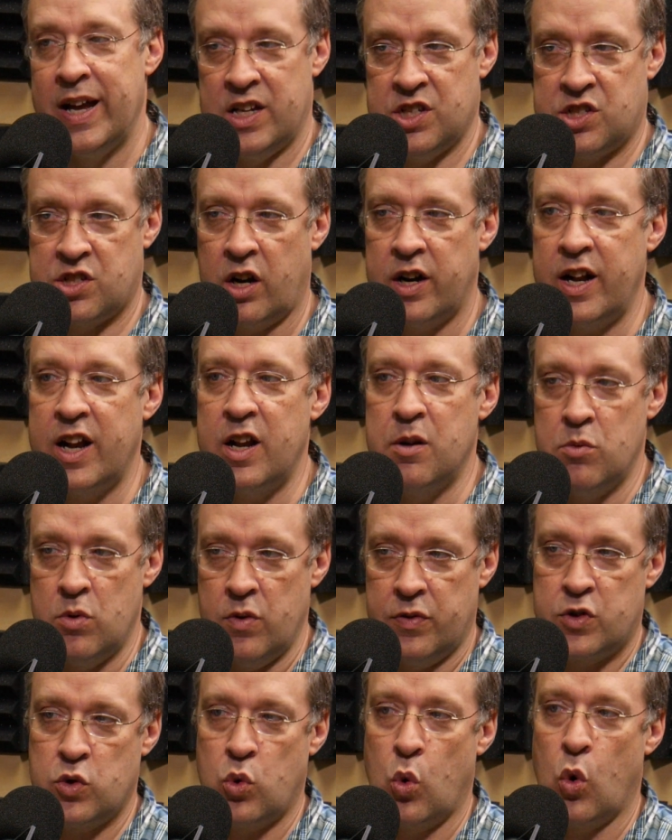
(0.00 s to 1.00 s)
he's starting to
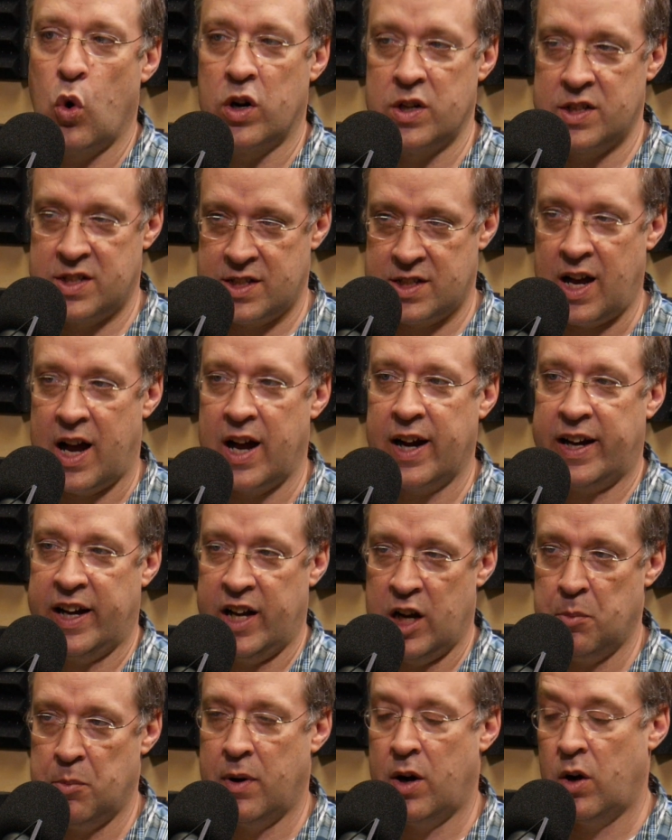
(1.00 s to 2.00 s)
move towards talking
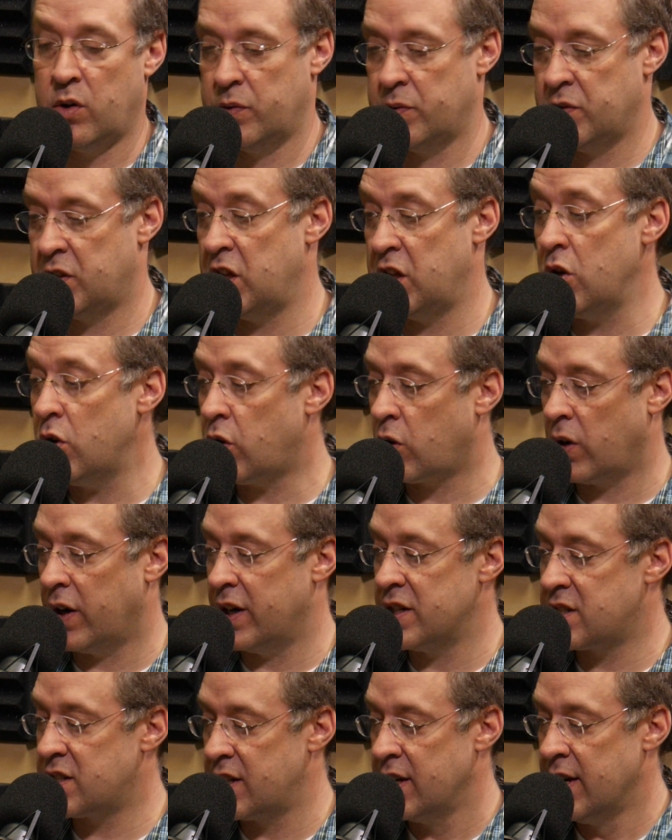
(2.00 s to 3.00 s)
mm-hmm. about the
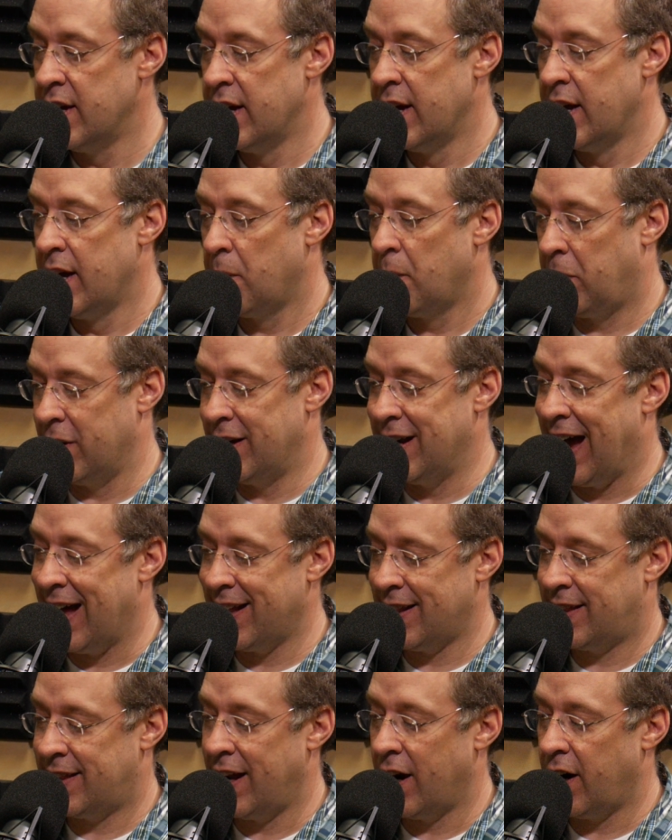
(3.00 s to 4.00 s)
Eucharist, but
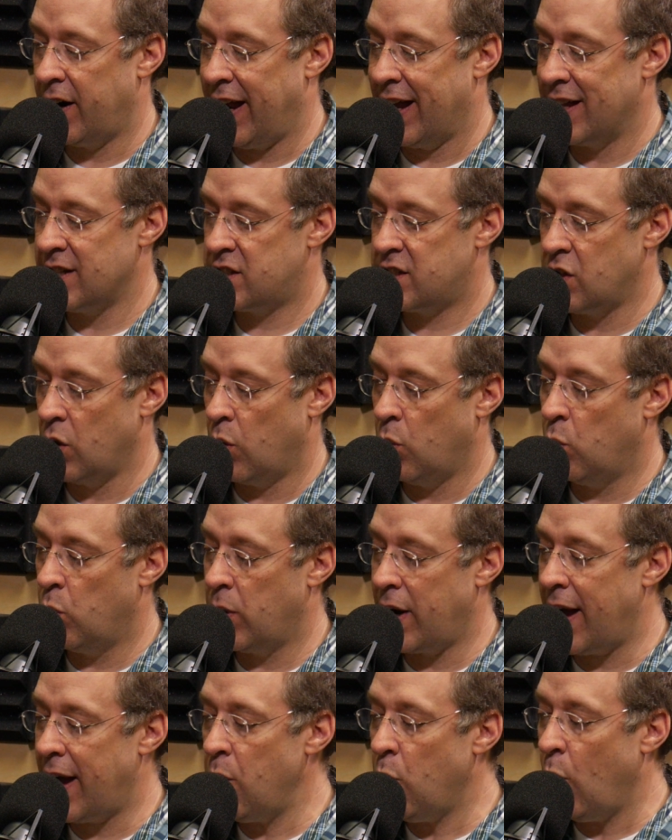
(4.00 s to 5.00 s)
not there yet. So
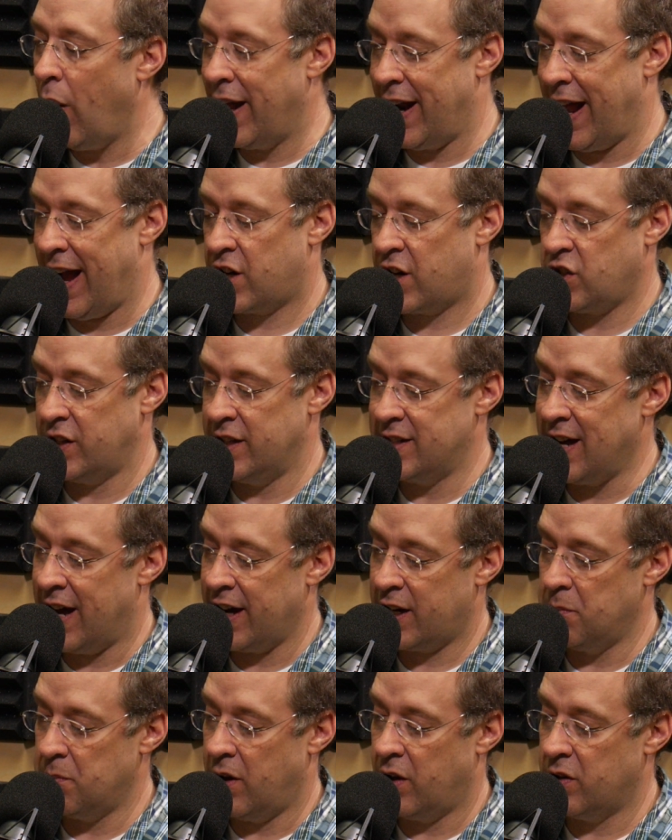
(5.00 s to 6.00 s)
what I want to actually
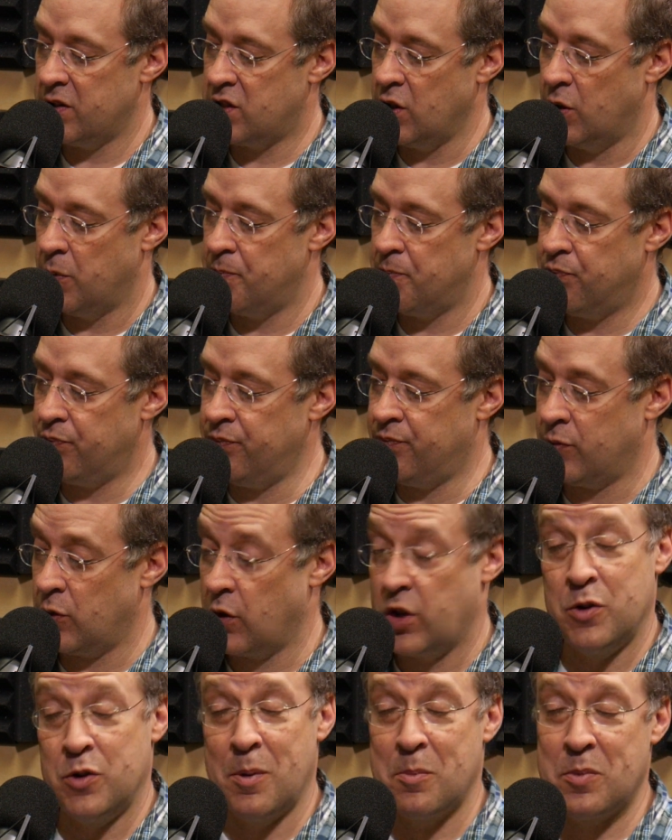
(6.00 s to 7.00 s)
talk about, so do
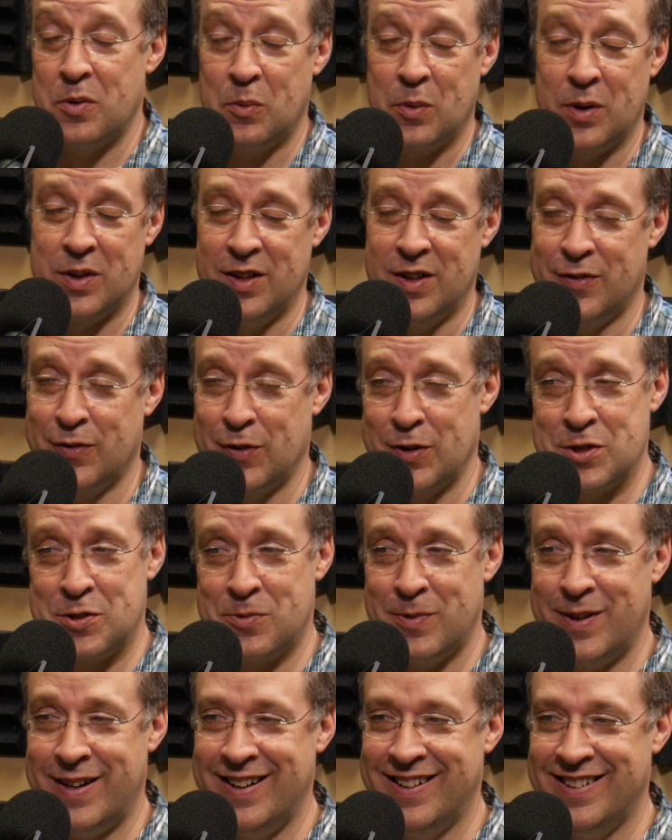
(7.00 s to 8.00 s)
you remember where the first
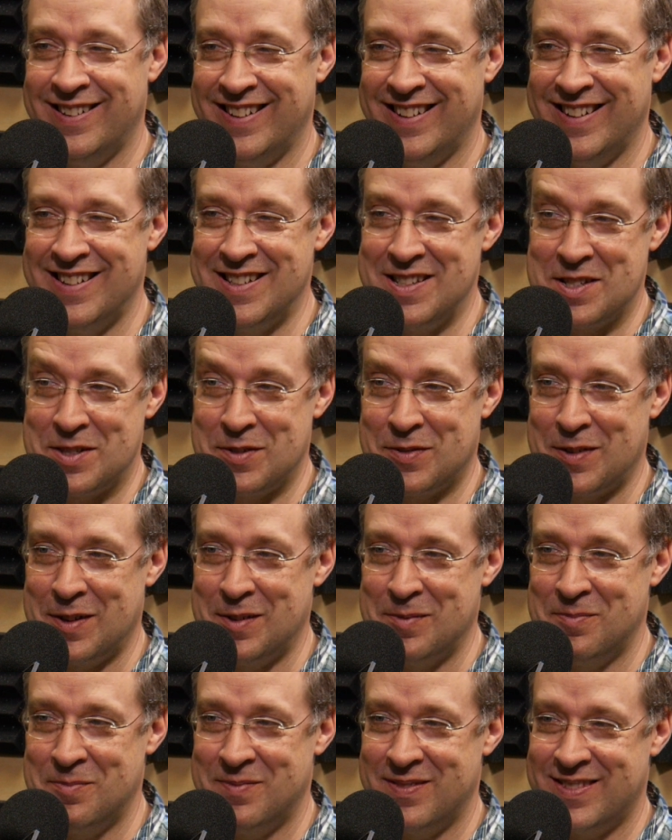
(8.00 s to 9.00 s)
reading is
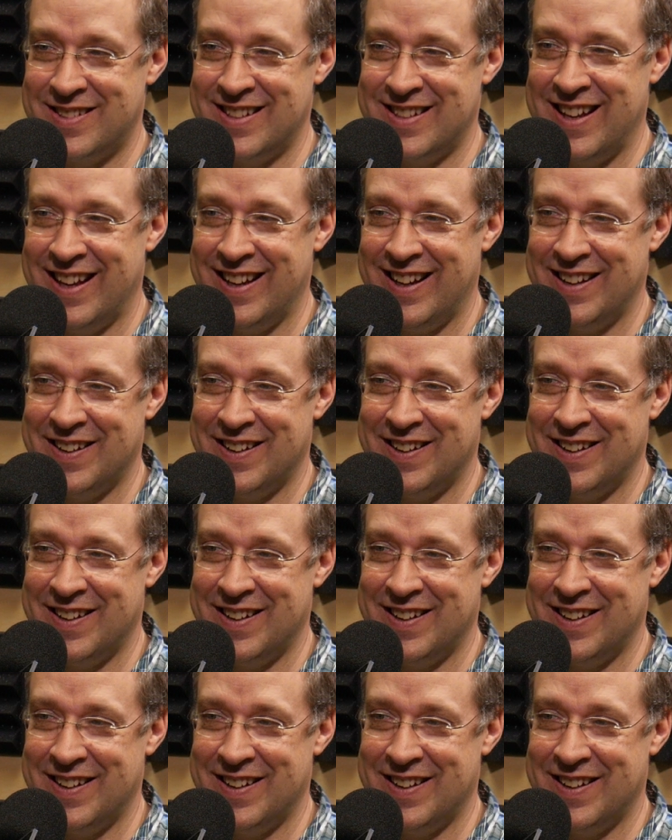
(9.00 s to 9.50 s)
from today,